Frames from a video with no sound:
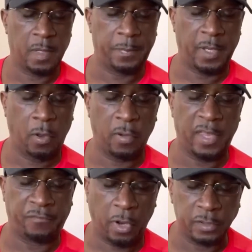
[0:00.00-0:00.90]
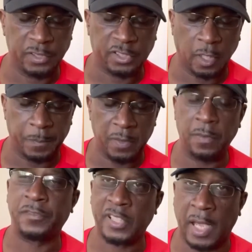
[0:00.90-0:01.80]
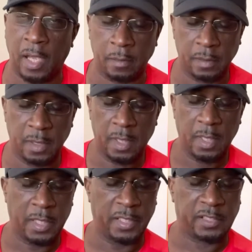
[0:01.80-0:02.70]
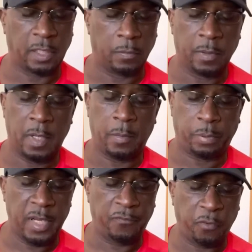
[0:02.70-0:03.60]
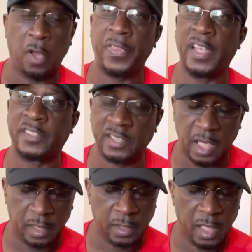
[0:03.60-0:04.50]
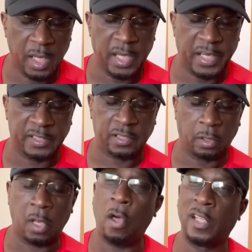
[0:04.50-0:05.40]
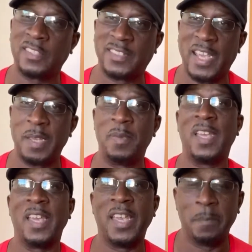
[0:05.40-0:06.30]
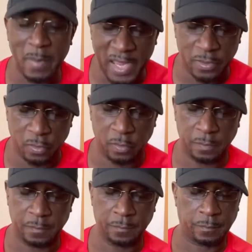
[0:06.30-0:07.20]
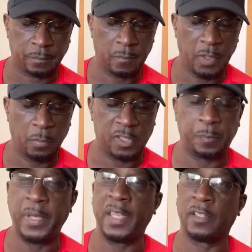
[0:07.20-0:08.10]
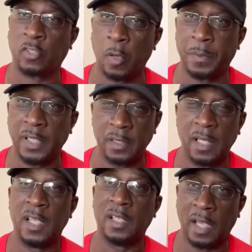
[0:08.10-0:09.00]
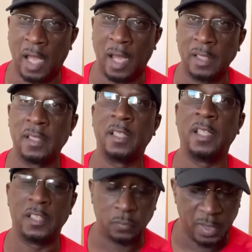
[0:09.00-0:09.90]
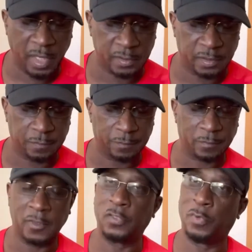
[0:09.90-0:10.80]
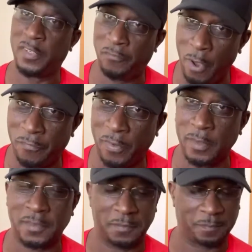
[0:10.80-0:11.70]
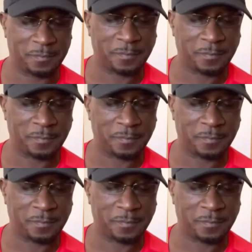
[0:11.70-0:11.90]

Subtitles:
behold, a virgin shall be with child, and it shall bring forth a son, and it shall call his name Emmanuel, which being interpreted, God is with us. 24th verse.